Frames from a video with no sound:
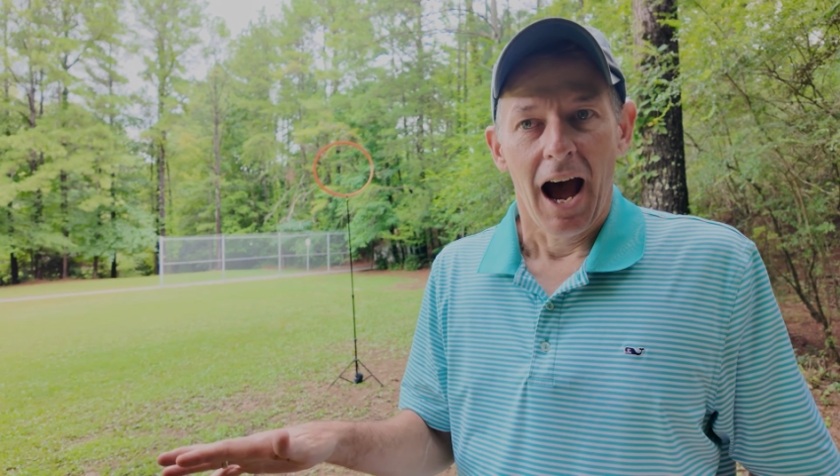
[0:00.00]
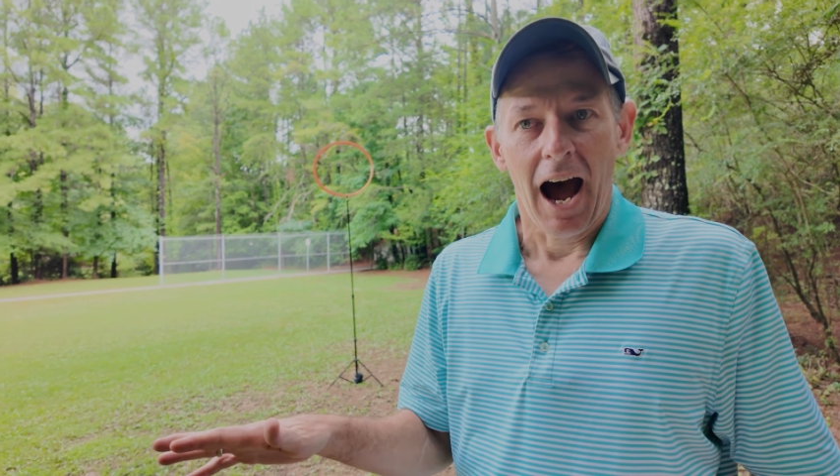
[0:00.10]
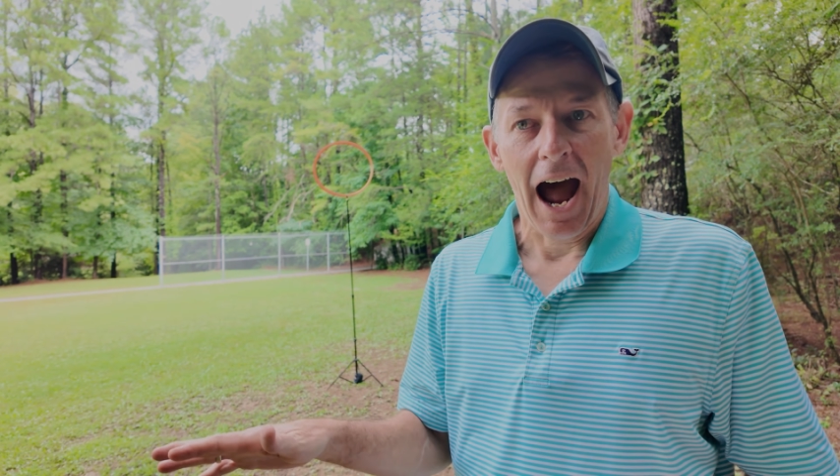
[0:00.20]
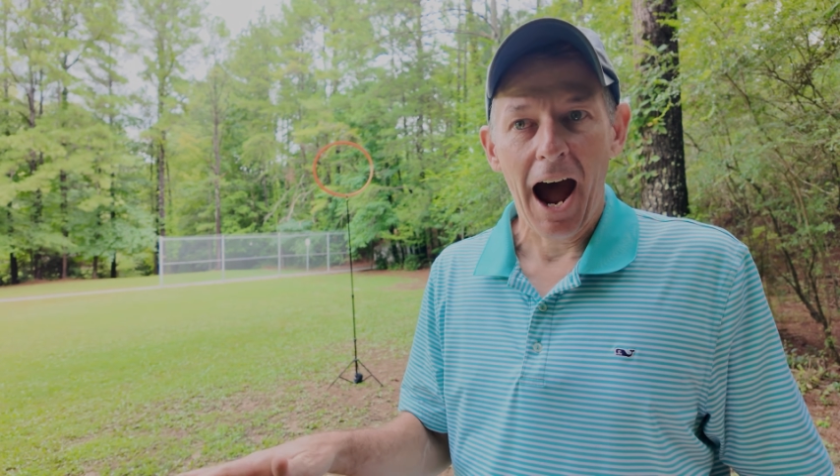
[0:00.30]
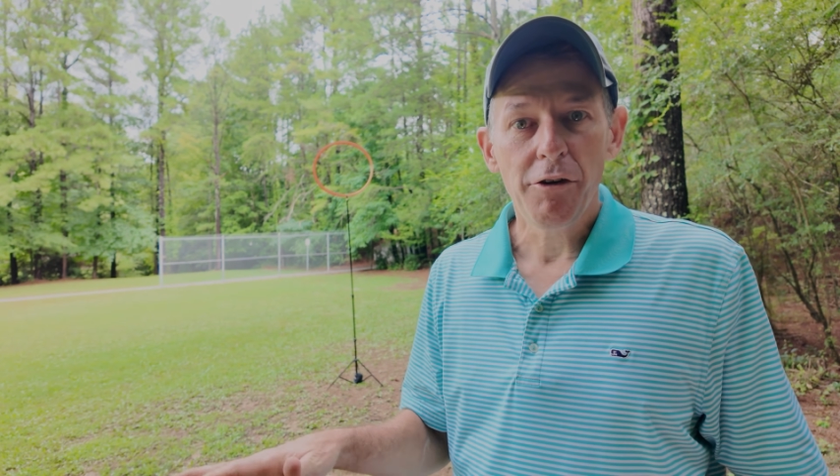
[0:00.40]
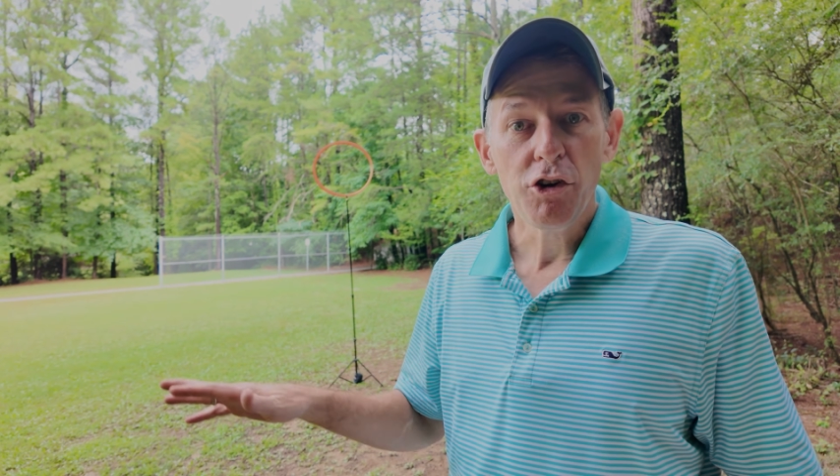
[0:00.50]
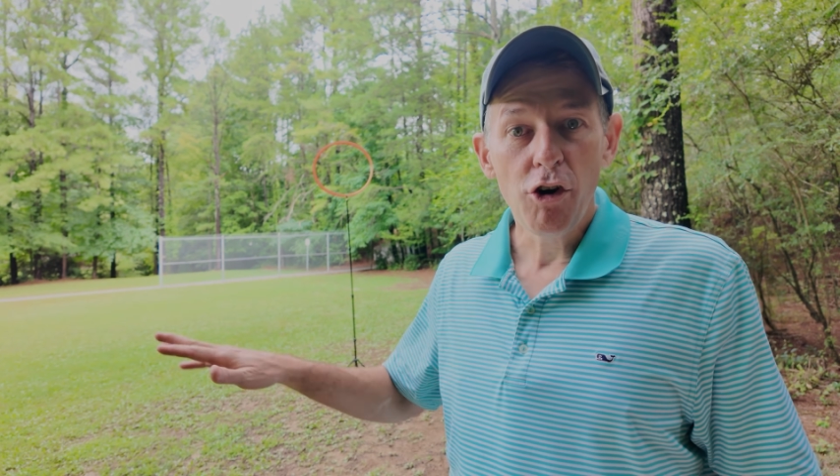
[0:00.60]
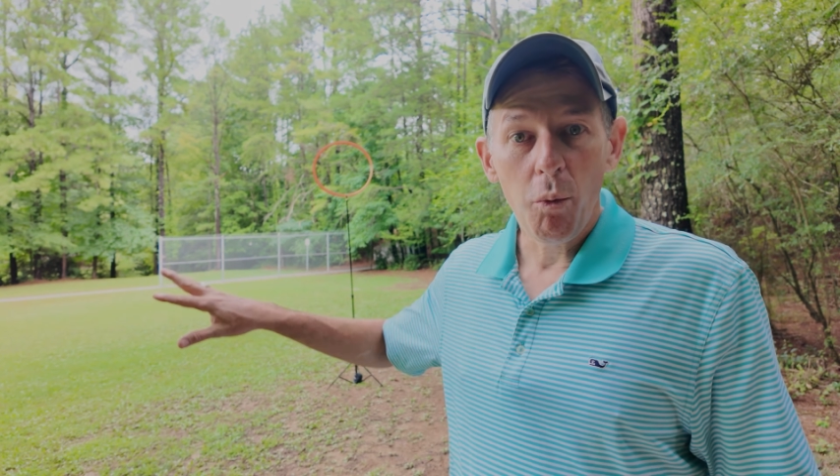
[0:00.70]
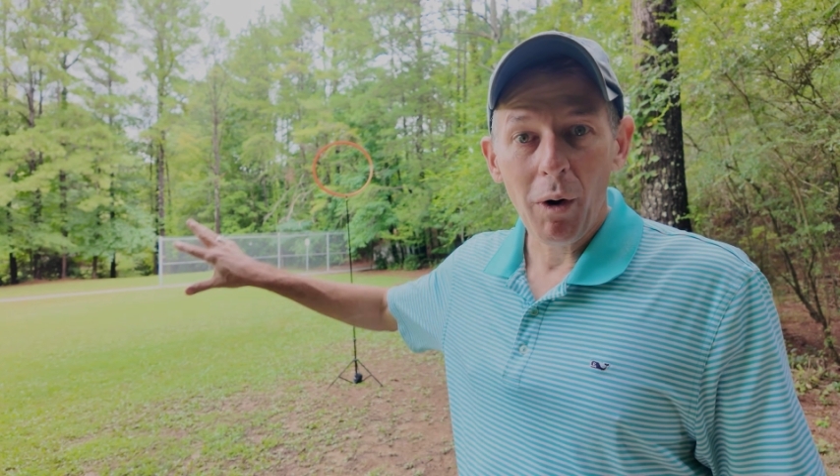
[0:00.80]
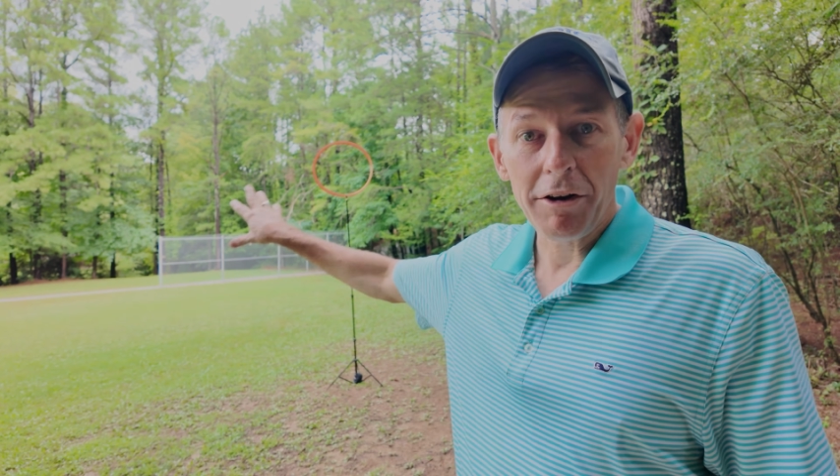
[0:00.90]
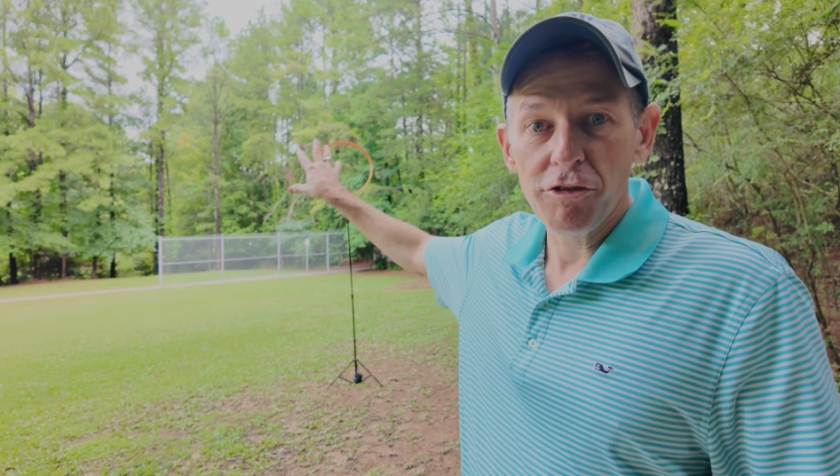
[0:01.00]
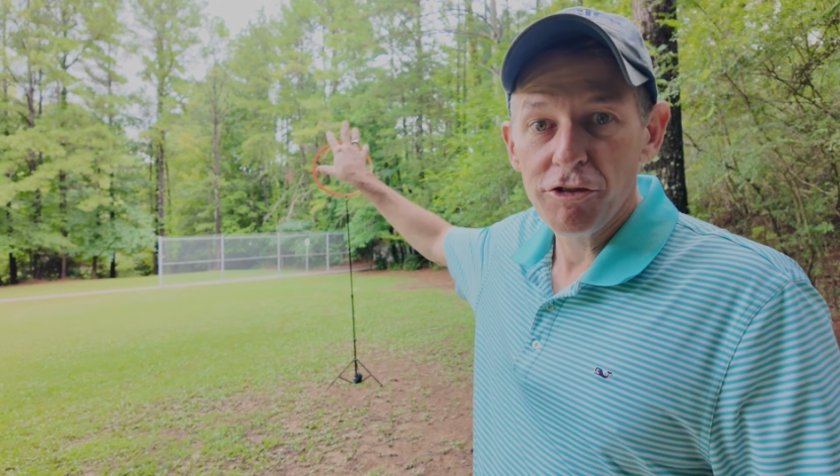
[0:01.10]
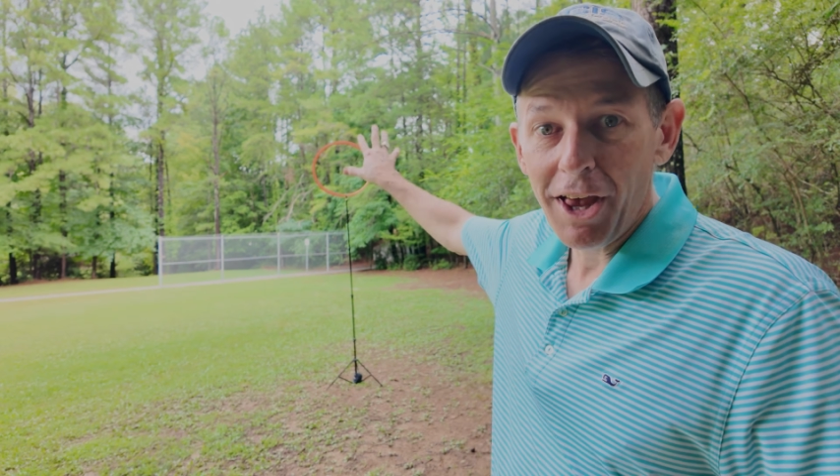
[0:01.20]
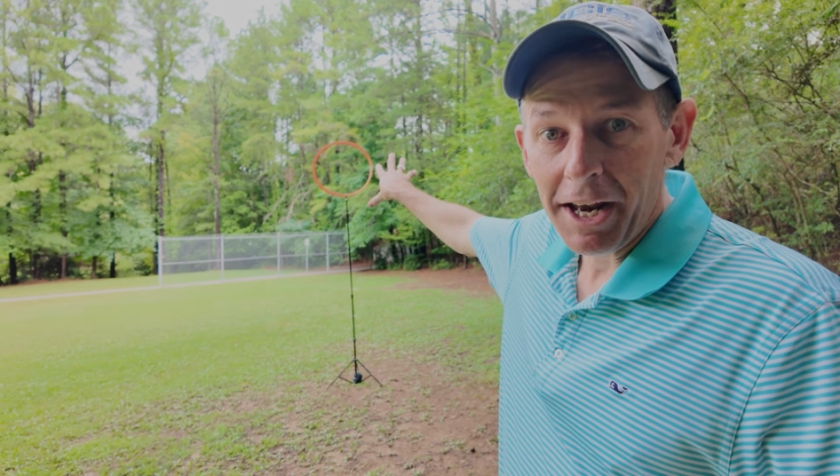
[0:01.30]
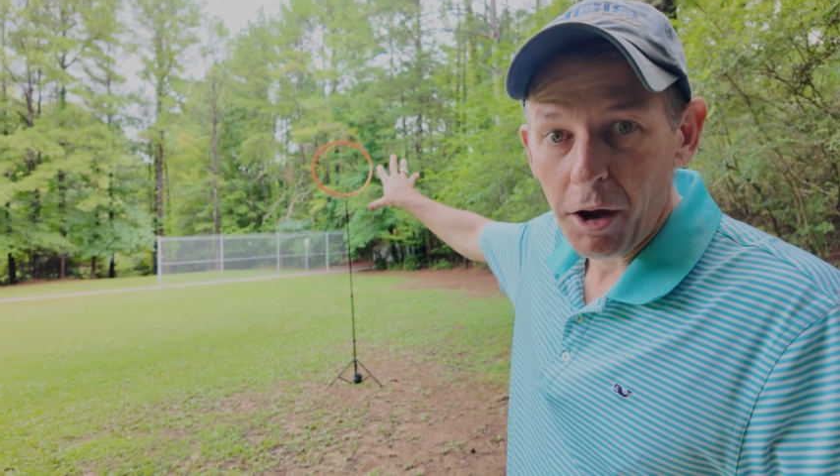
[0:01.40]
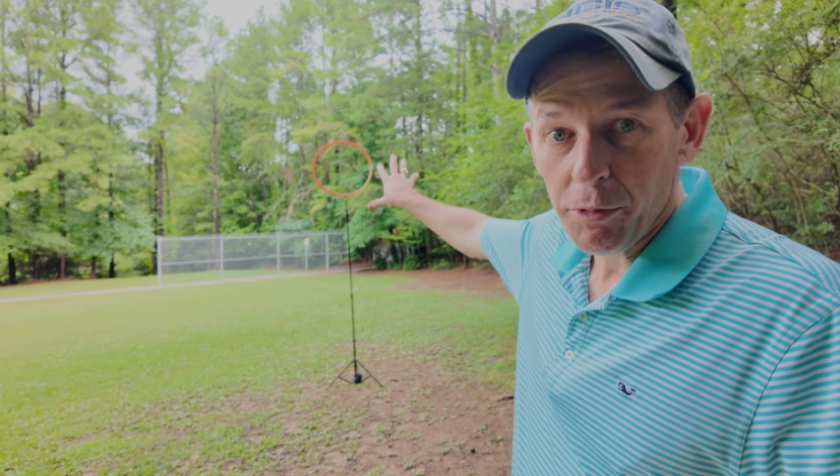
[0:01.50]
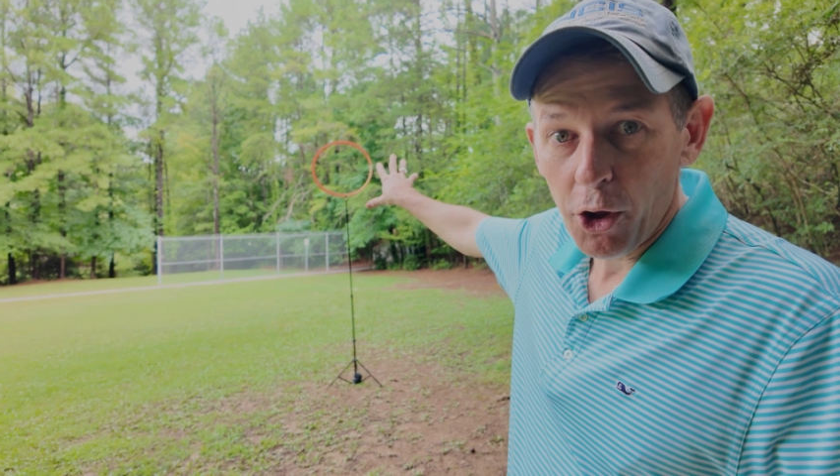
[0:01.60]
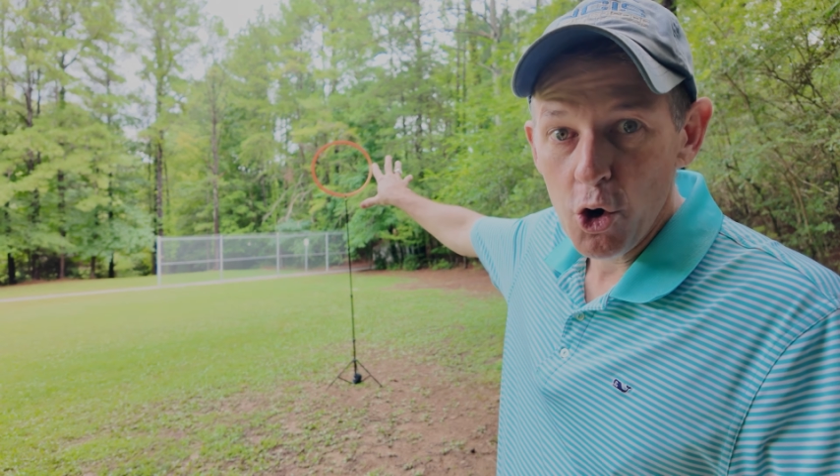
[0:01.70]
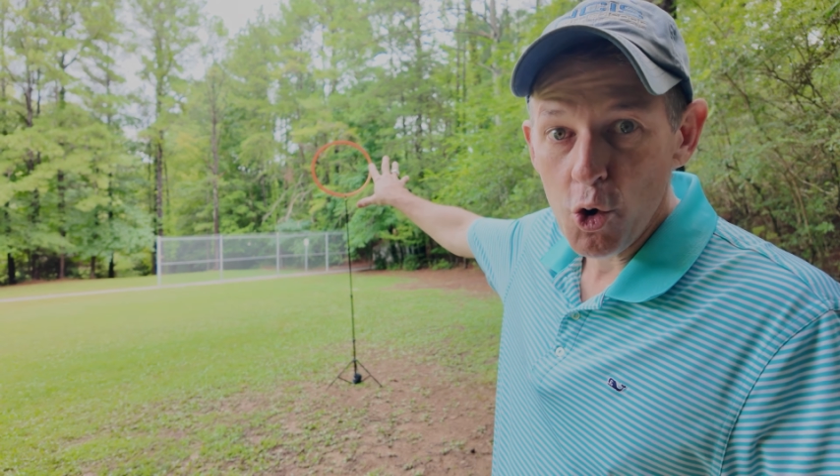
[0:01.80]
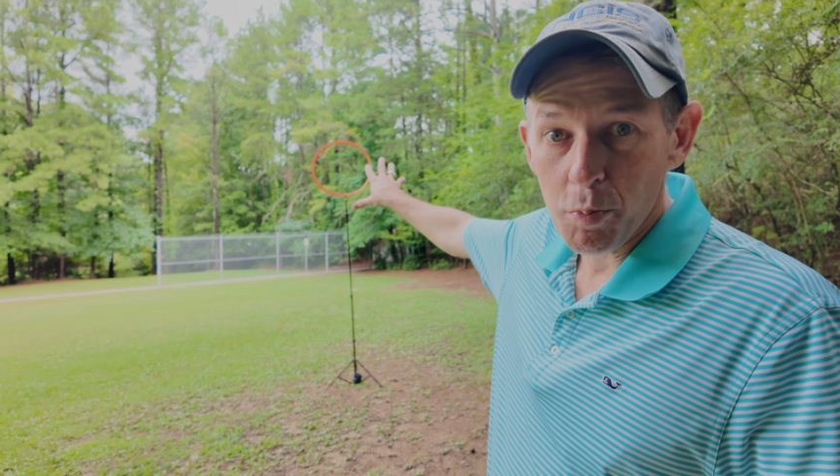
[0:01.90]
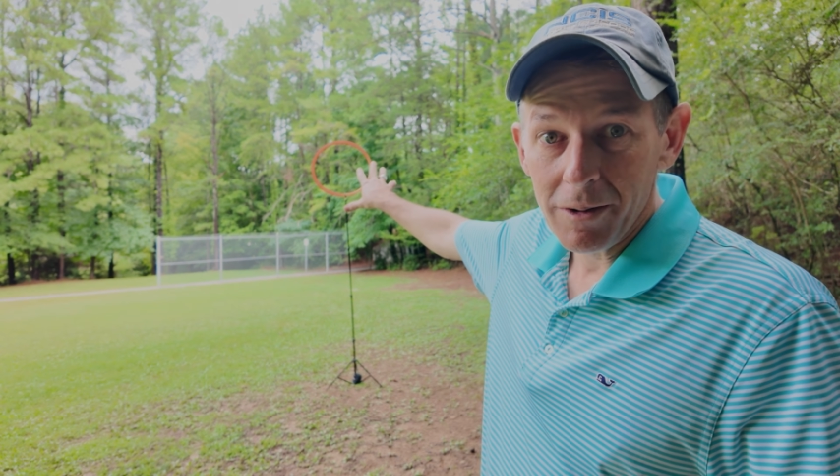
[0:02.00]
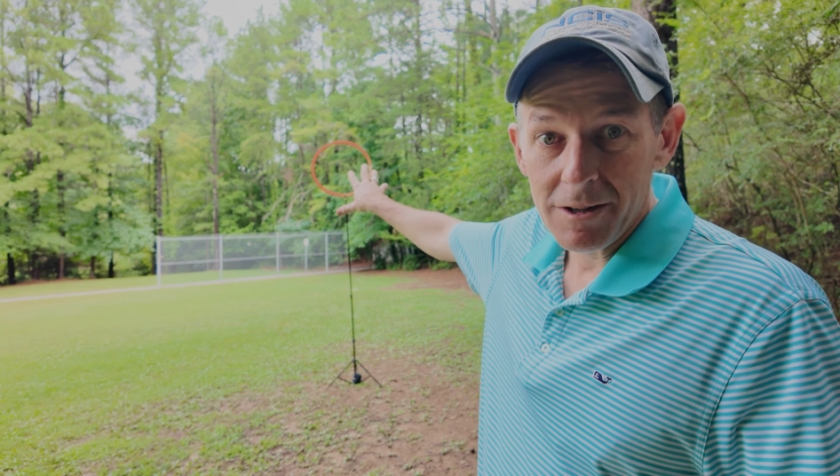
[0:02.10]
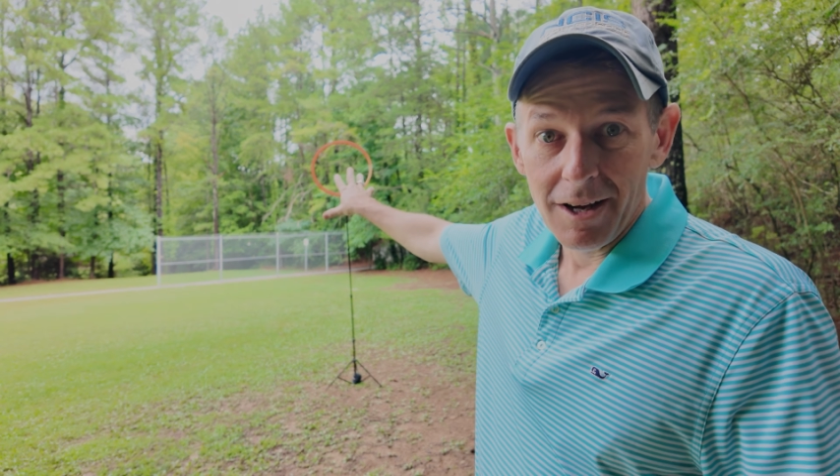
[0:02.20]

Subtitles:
how do you know where to set up the hoop